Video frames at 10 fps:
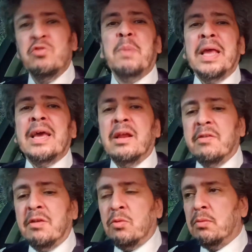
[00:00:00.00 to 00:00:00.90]
It's
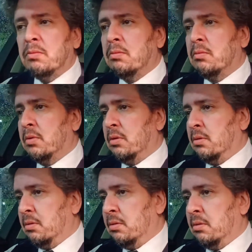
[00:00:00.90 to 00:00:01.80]
not scientific,
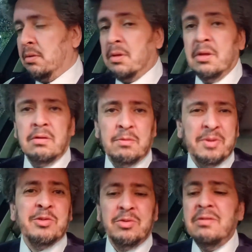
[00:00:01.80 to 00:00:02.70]
but
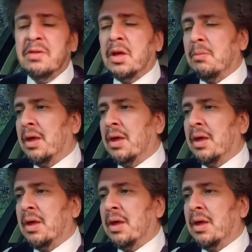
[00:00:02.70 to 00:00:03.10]
thank you, my friends.